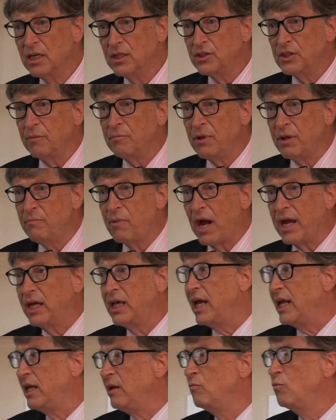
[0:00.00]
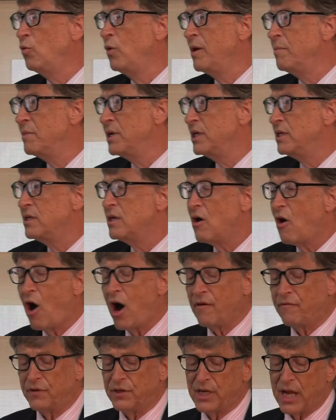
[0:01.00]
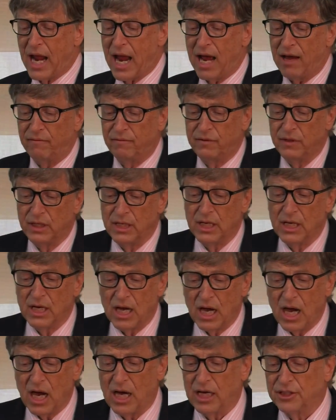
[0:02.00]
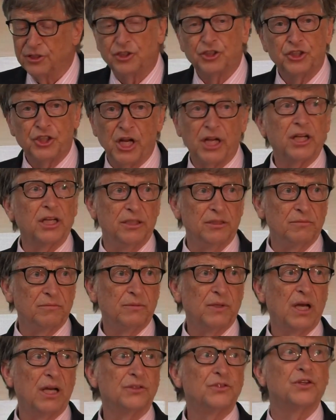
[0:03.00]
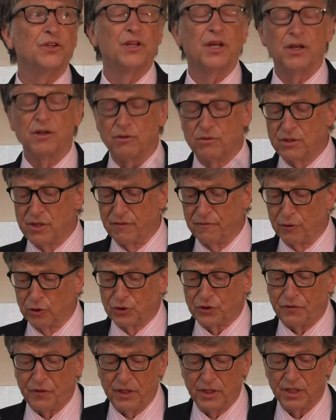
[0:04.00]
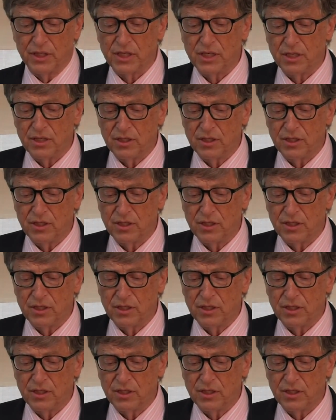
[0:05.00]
simply by getting women often to have chicken, so they're diversifying